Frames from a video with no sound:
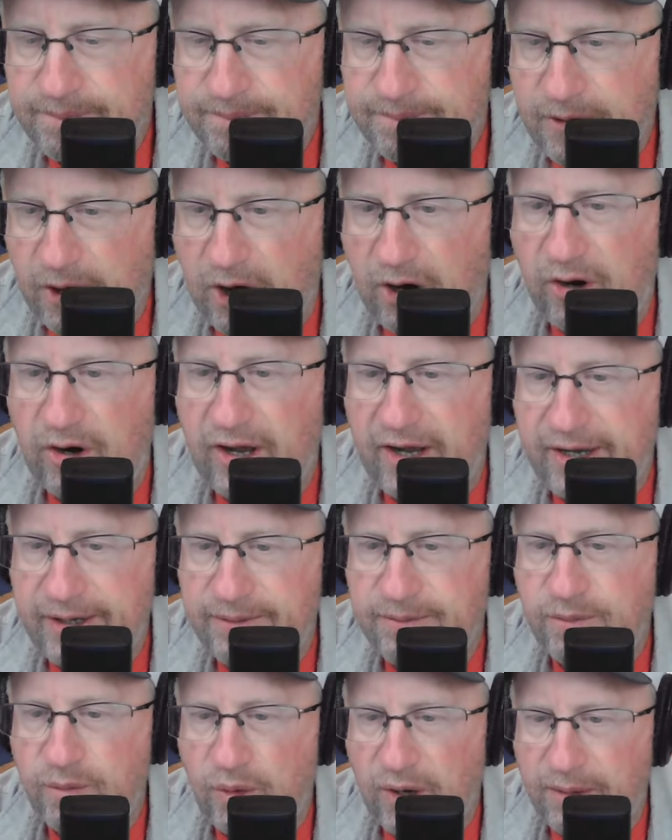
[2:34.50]
All
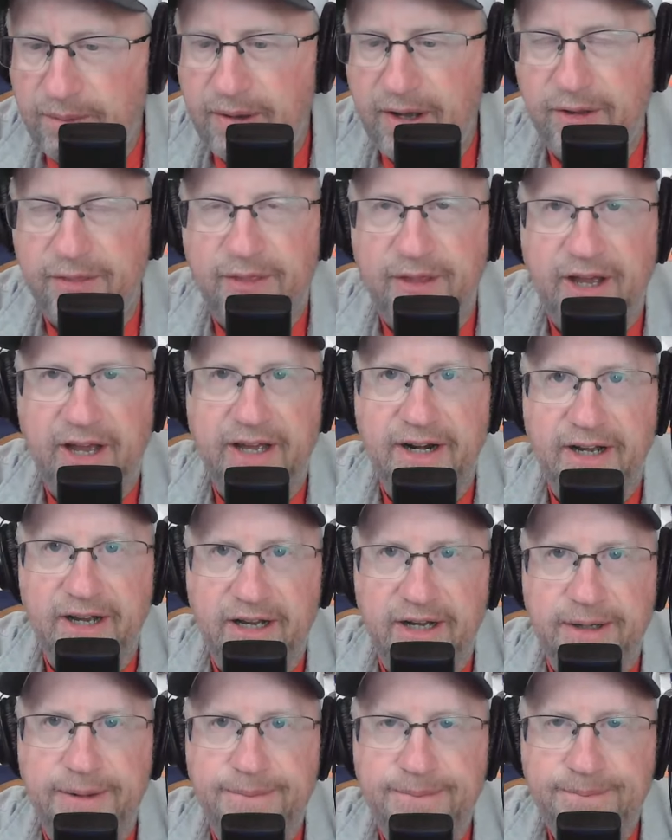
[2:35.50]
right. What about that,
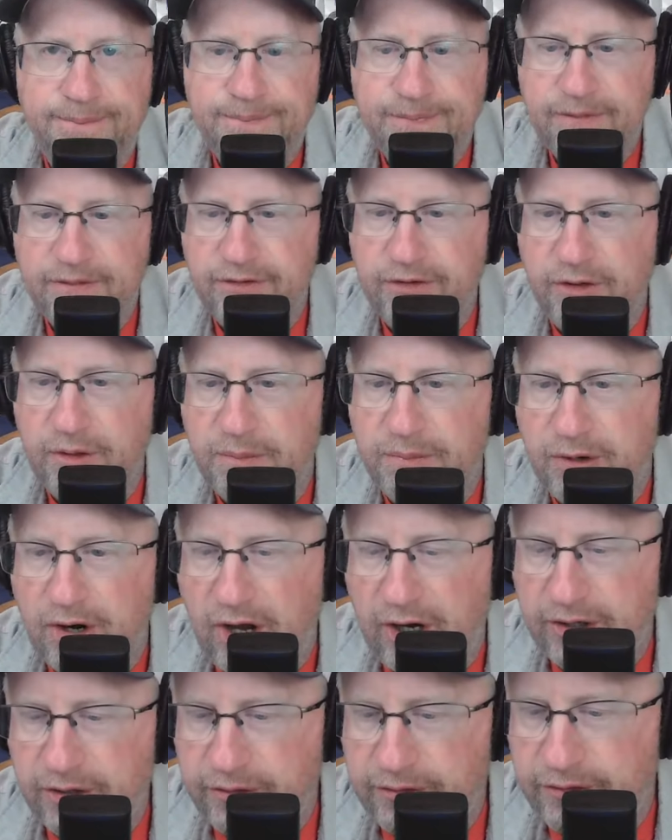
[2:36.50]
huh? So the
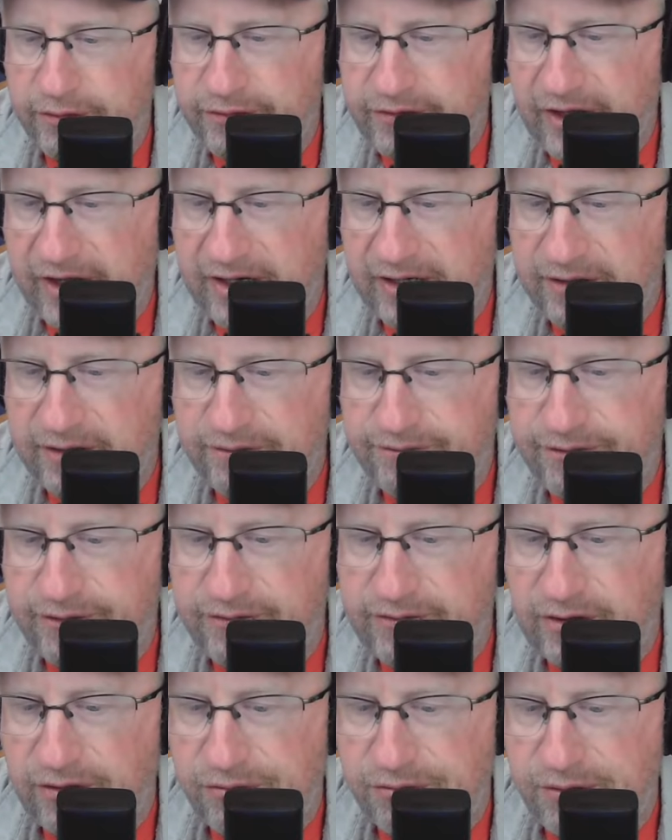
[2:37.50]
Broncos are taking the
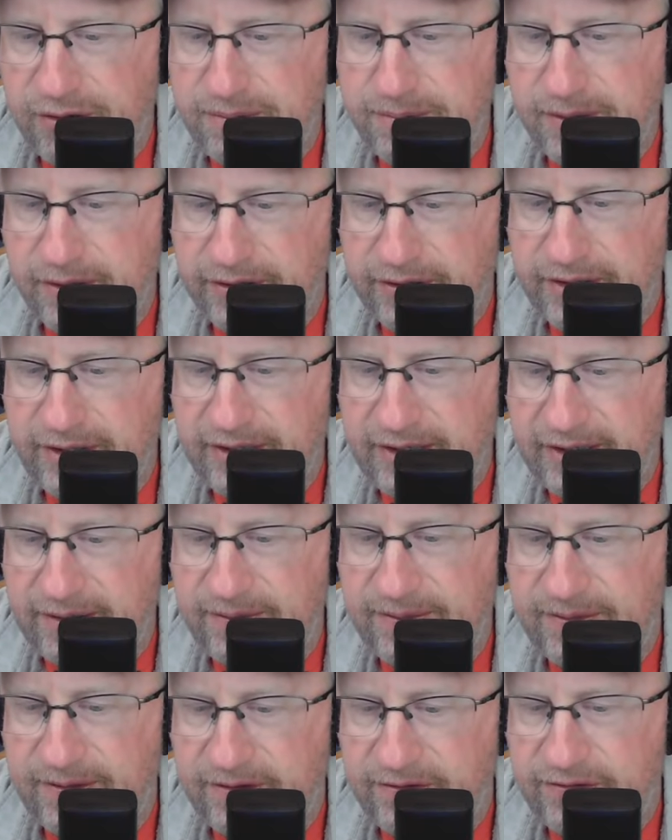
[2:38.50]
$53 million
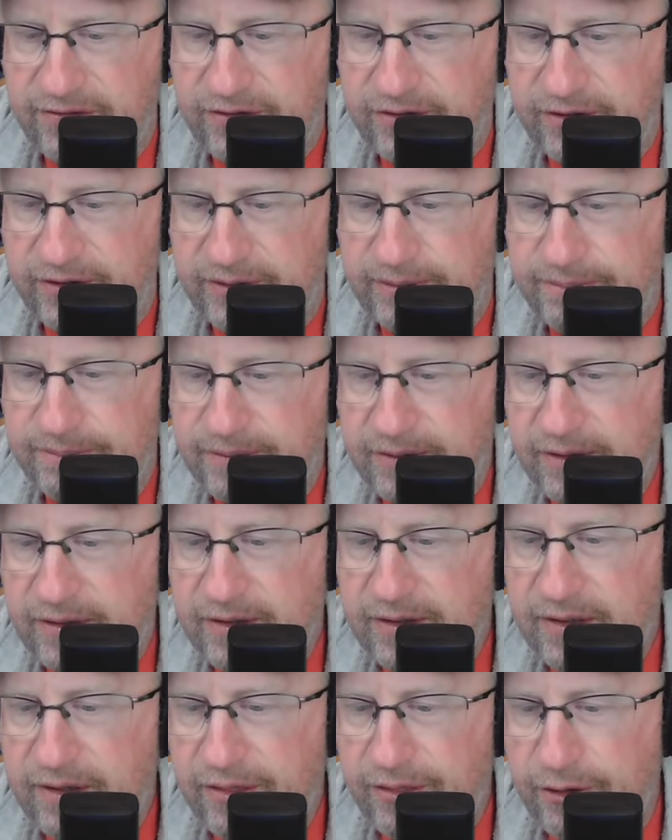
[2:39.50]
hit this year,
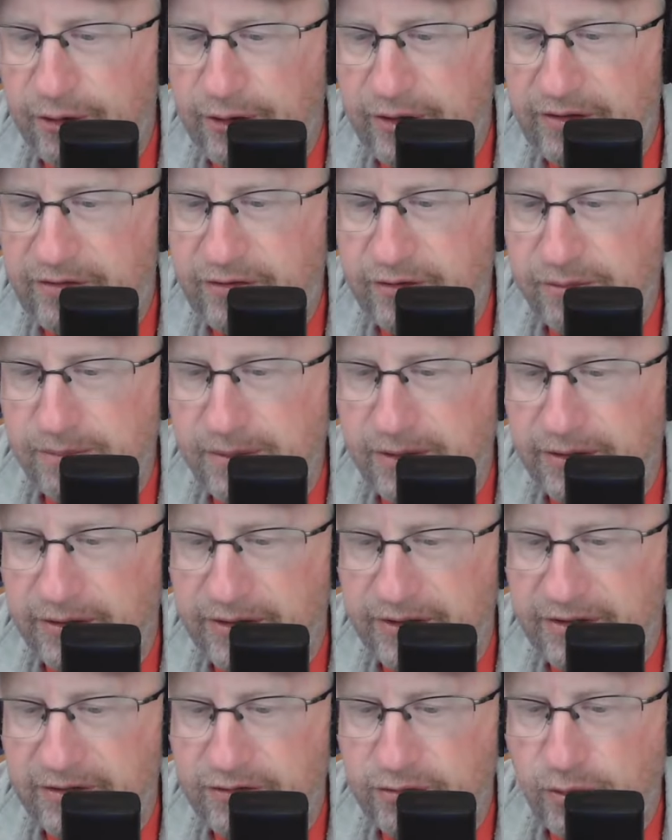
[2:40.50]
$32
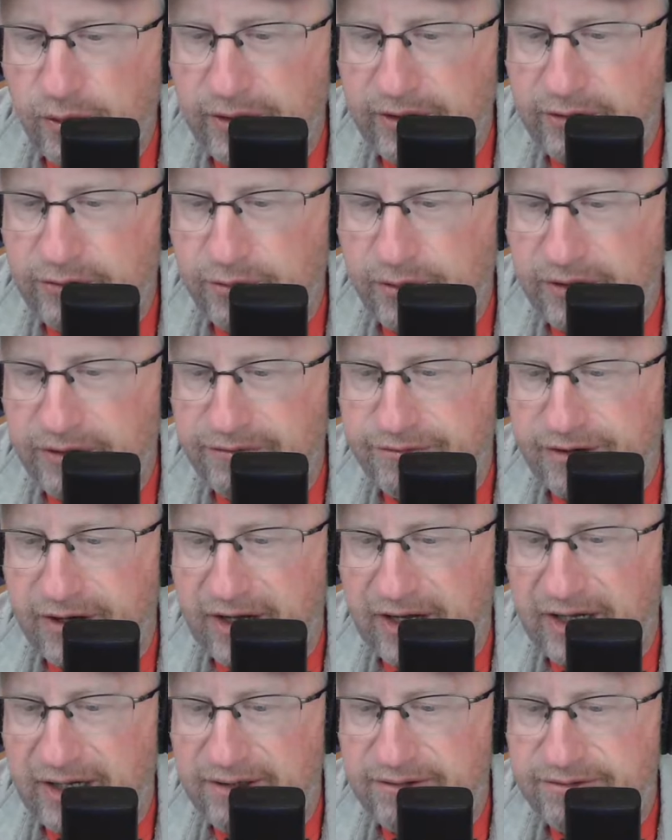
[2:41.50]
million in
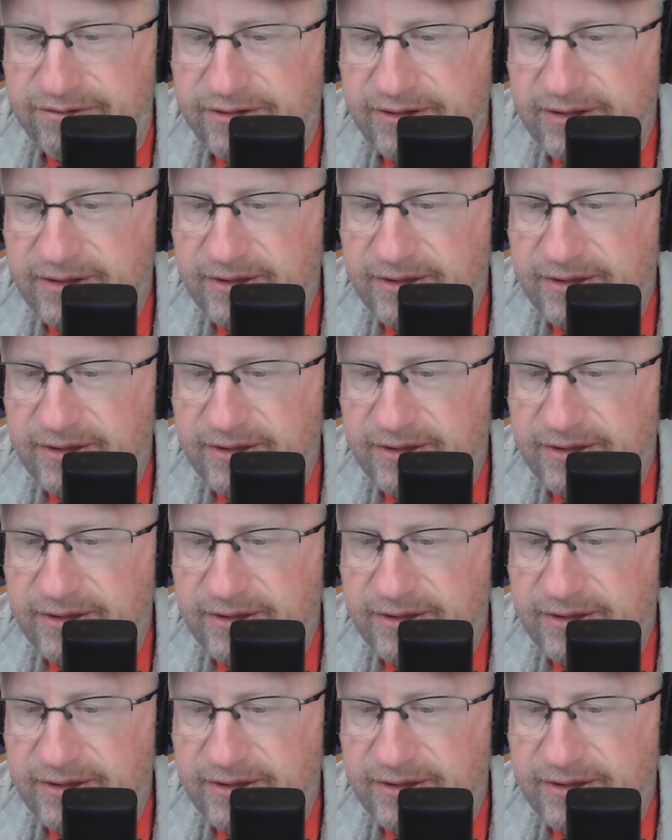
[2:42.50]
2025.